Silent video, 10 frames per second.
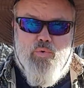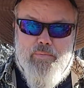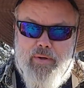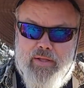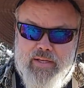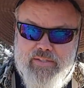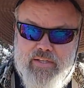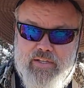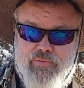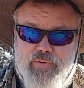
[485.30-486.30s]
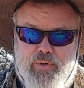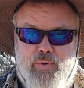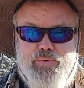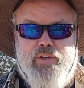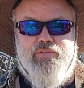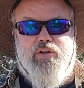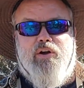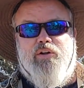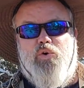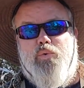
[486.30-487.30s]
rebel against the difficulty of the
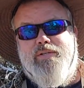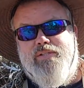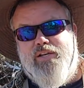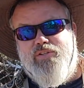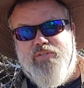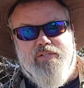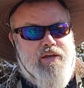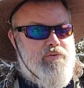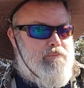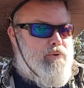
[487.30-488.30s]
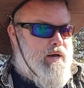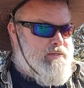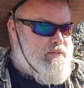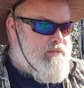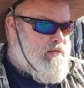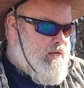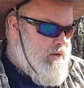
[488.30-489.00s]
Article 1, Section 7 process.